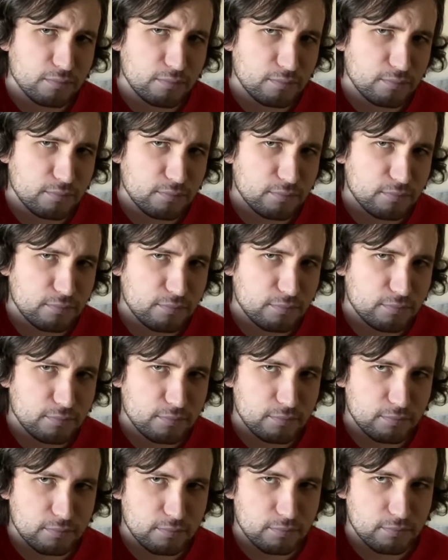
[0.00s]

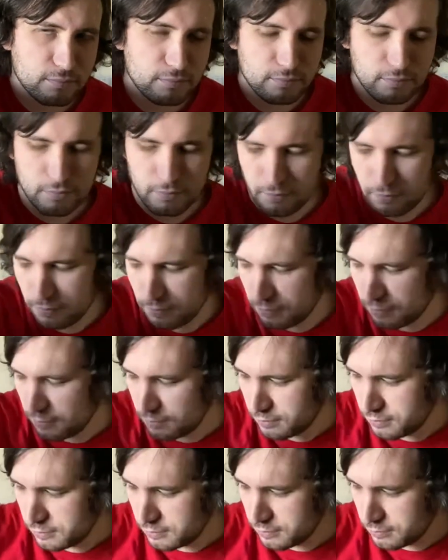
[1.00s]

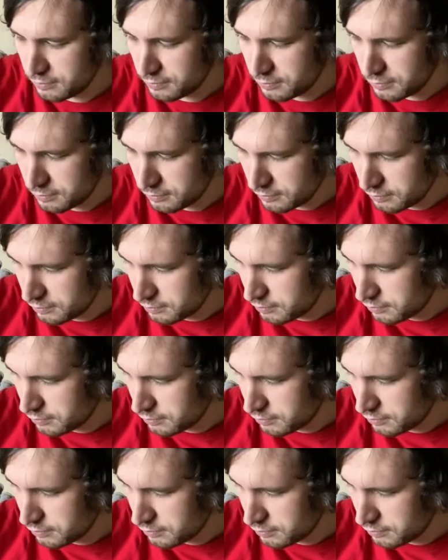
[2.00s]
(silence)